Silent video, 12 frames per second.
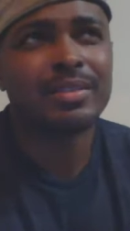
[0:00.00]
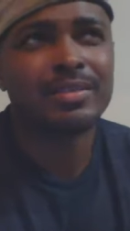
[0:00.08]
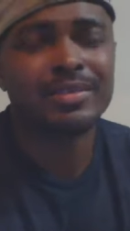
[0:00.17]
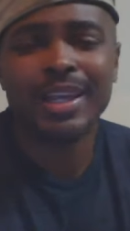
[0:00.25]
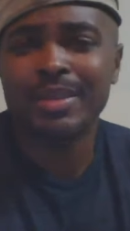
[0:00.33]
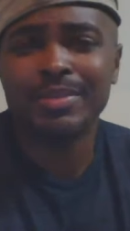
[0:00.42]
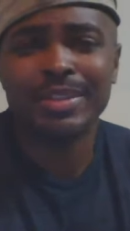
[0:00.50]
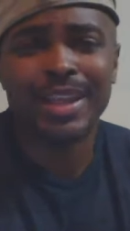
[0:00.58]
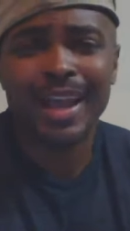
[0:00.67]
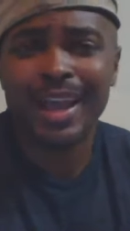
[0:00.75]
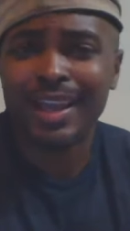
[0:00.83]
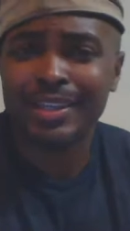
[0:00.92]
not even in
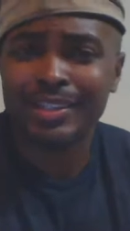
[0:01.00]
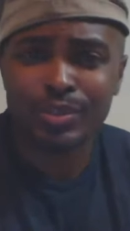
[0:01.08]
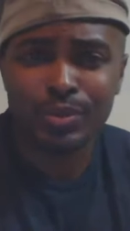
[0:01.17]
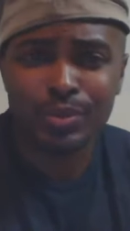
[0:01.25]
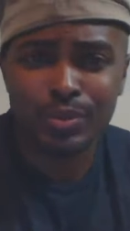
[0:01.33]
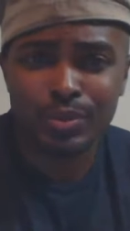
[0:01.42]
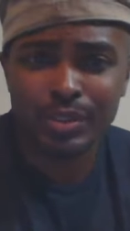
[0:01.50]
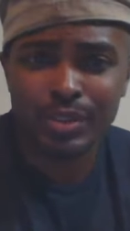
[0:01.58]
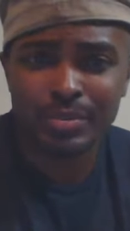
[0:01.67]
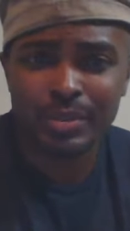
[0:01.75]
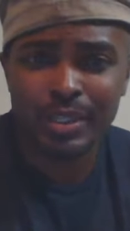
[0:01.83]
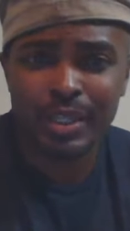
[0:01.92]
high school. You
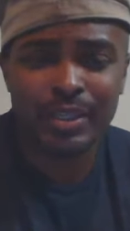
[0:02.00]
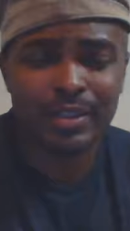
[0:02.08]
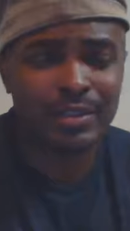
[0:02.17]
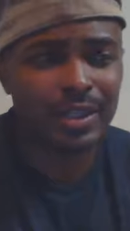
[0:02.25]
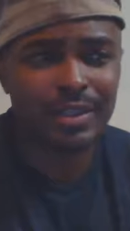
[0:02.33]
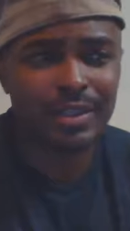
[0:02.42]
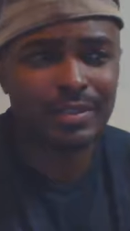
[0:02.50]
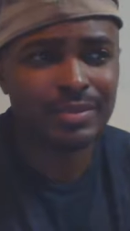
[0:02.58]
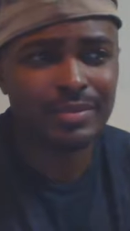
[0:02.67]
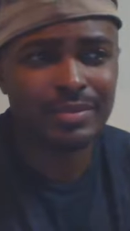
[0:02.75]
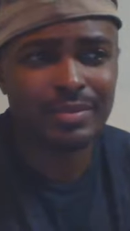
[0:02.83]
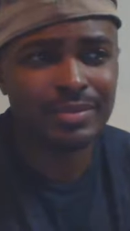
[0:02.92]
know what I'm saying? Like,
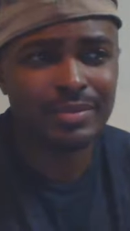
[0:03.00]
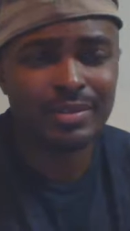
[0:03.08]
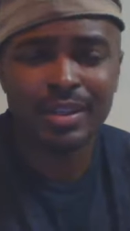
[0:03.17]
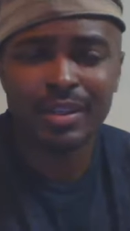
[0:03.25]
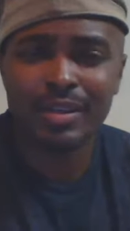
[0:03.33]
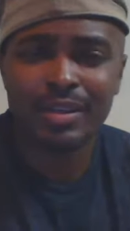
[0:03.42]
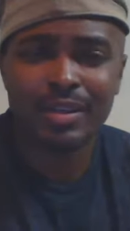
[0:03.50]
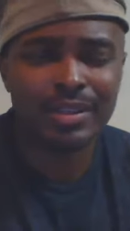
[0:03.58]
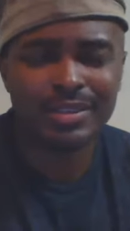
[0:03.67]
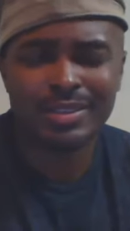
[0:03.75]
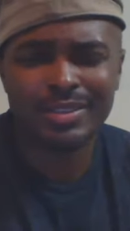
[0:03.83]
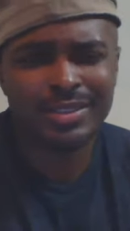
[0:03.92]
nah,
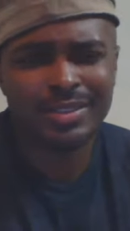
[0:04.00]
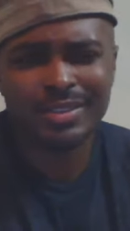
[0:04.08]
I just,